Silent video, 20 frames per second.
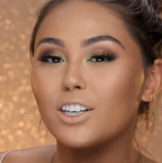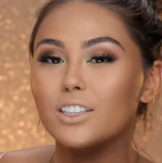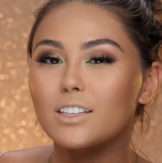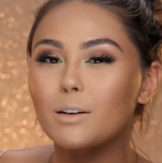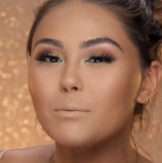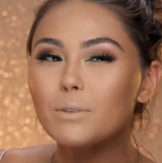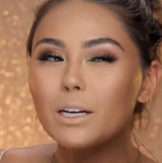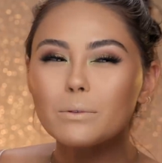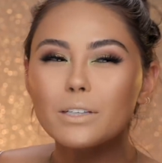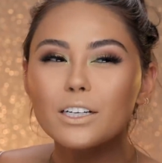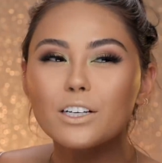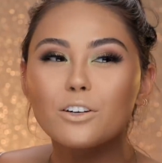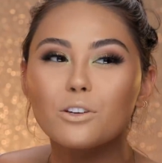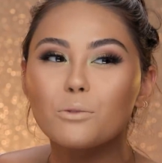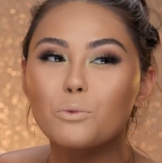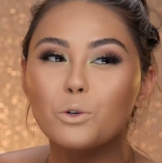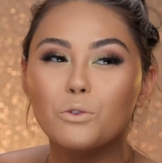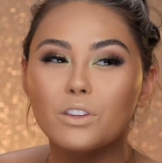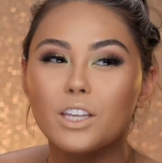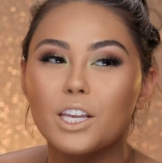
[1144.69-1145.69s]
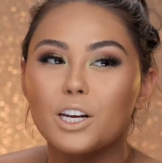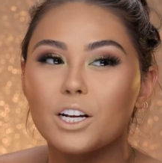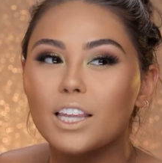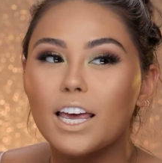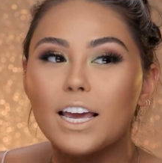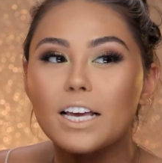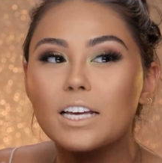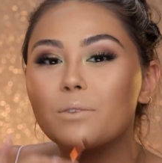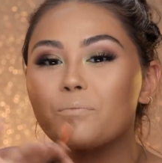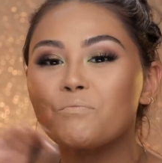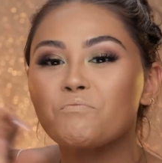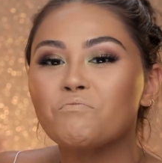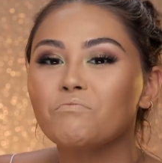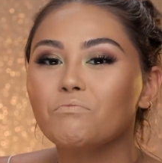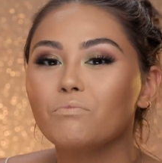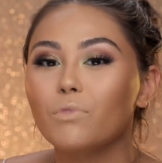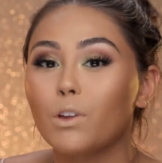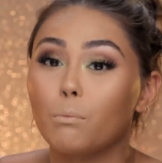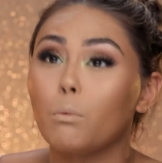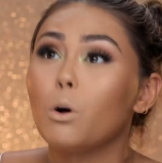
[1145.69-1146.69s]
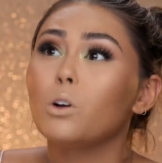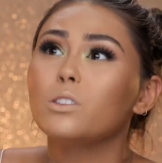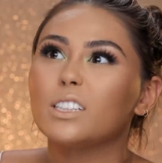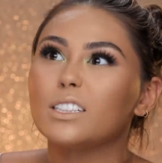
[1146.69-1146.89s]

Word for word: Sometimes I go to the movie theater like, most